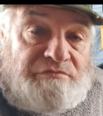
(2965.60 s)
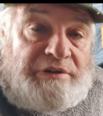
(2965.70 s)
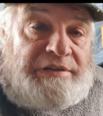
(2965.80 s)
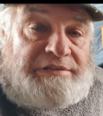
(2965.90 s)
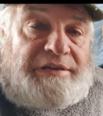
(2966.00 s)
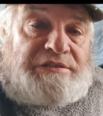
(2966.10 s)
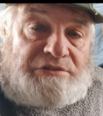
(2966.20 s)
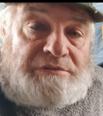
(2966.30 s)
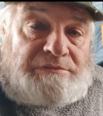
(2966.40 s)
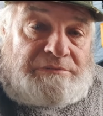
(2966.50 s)
really
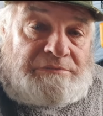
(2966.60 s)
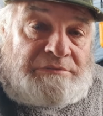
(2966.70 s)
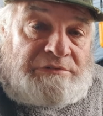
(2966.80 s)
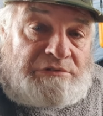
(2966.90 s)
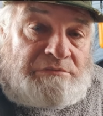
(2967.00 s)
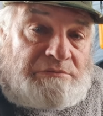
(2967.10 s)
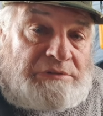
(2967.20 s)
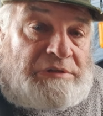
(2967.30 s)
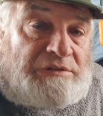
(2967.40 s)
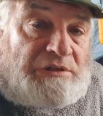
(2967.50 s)
decent. It's a
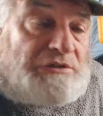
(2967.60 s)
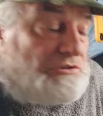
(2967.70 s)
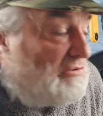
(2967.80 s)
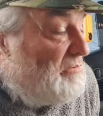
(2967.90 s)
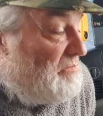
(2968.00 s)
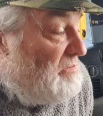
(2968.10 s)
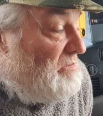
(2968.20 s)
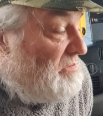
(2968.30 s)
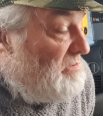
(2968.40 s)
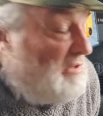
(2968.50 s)
really decent
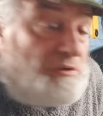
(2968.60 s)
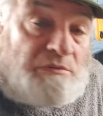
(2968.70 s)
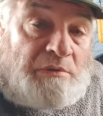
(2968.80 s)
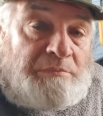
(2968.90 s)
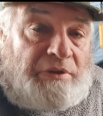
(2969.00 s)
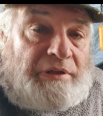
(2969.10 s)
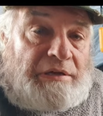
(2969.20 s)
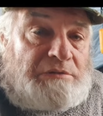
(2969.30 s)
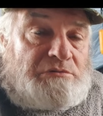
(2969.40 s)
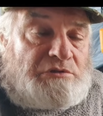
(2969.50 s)
little number,
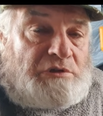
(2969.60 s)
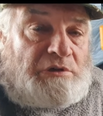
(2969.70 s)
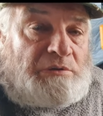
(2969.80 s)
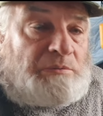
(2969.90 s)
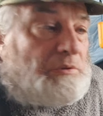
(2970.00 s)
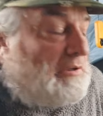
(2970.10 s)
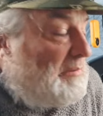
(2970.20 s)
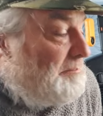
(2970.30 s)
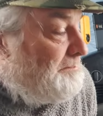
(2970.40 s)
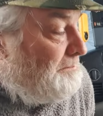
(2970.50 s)
that. So